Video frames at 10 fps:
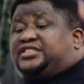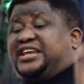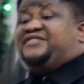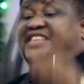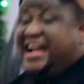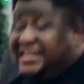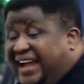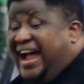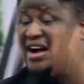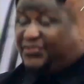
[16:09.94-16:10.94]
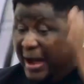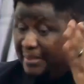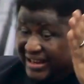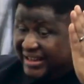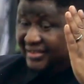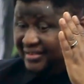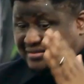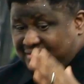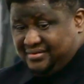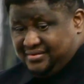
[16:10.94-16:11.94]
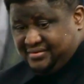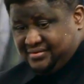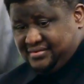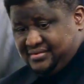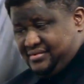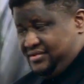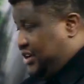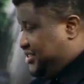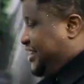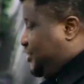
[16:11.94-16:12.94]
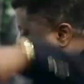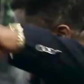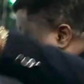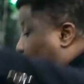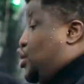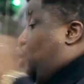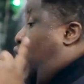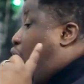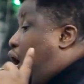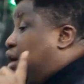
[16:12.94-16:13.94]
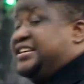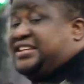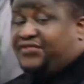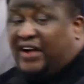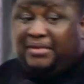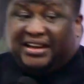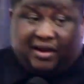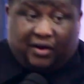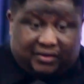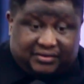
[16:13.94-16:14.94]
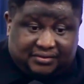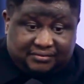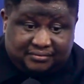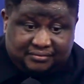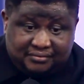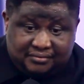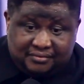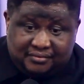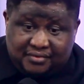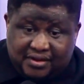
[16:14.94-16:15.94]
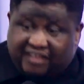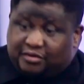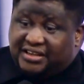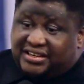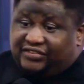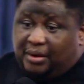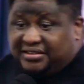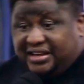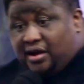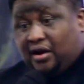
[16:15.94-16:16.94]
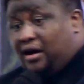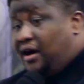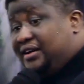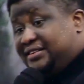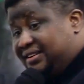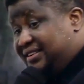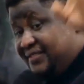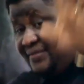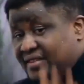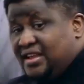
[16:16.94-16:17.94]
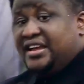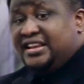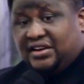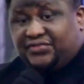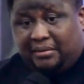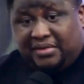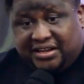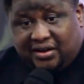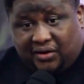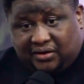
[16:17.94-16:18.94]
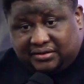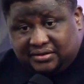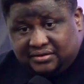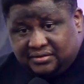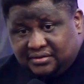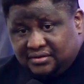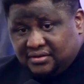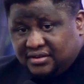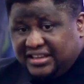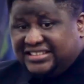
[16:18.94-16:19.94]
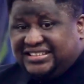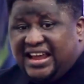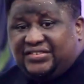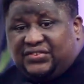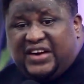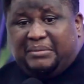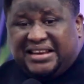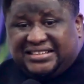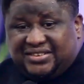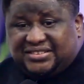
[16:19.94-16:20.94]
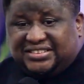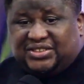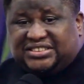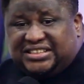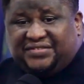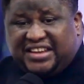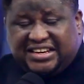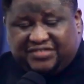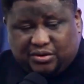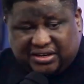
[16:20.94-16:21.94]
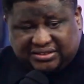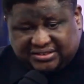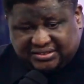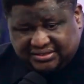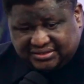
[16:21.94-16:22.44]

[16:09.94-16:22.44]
save the entire family. Just that his wife. God is a family God. Everybody say after me, say, God is a family God. He saves families, He doesn't just save individuals.